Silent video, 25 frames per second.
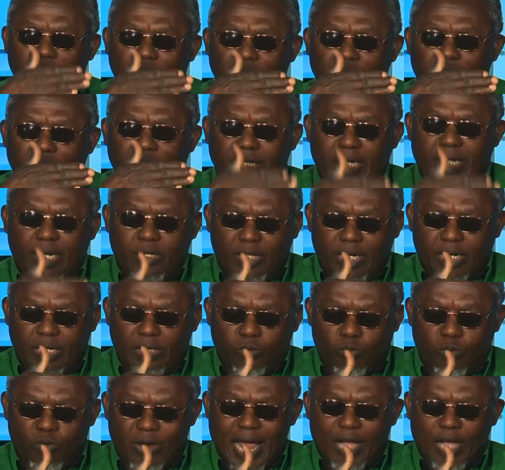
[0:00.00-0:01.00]
the, the, the,
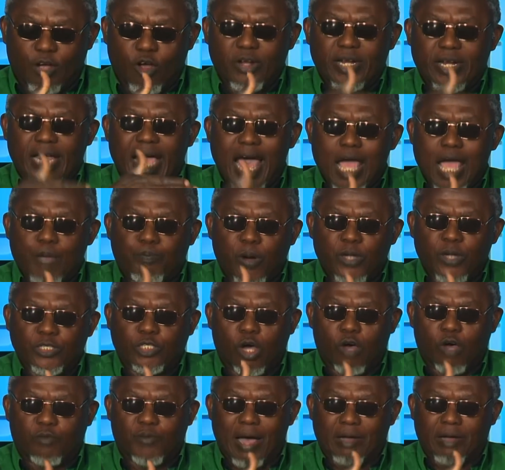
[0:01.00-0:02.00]
what I call the high point
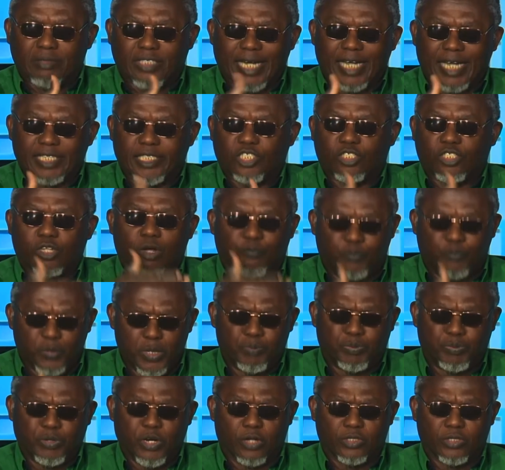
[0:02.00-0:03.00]
of our transition
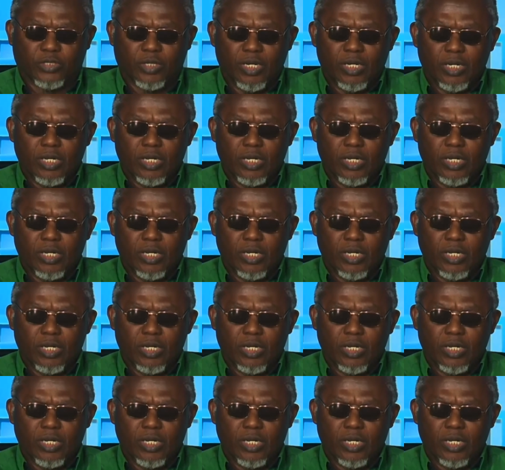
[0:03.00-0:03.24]
period.